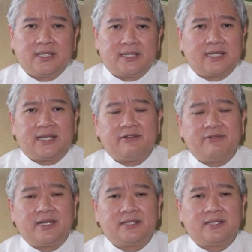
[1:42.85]
not
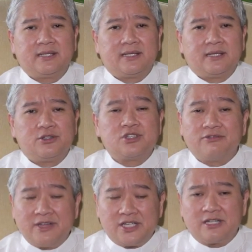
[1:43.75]
having
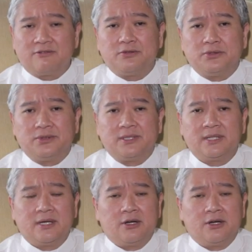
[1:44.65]
sufficient food,